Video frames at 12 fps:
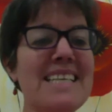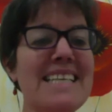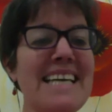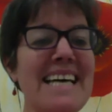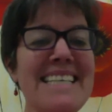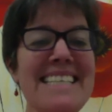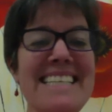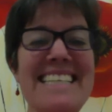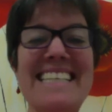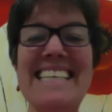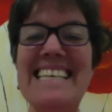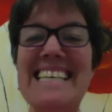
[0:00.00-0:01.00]
Gay.
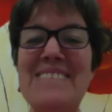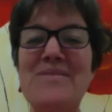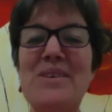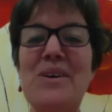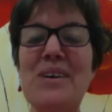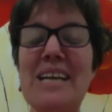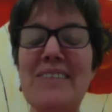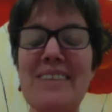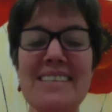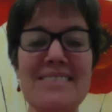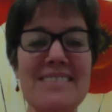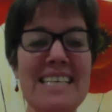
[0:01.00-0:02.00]
We've got our own
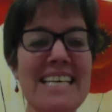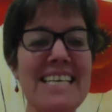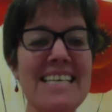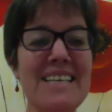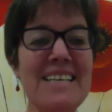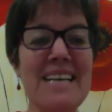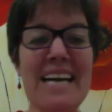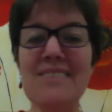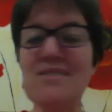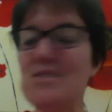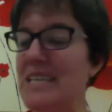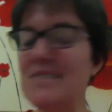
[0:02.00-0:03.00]
little
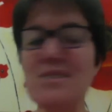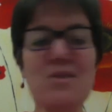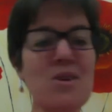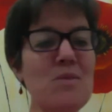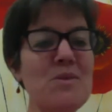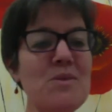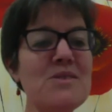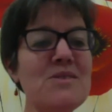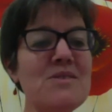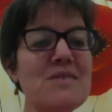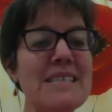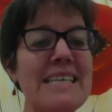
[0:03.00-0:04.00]
transcribers and
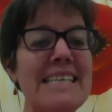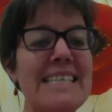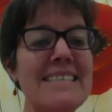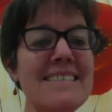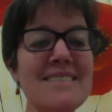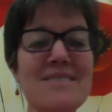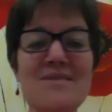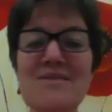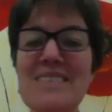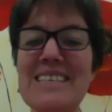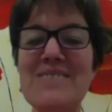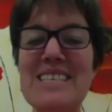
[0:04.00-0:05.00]
seekers and
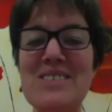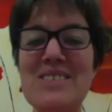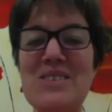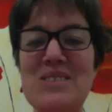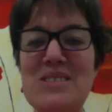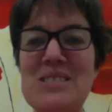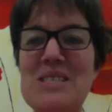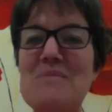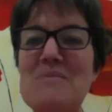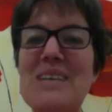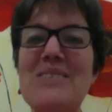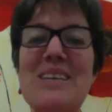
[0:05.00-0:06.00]
researchers in the
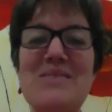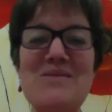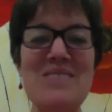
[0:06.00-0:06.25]
background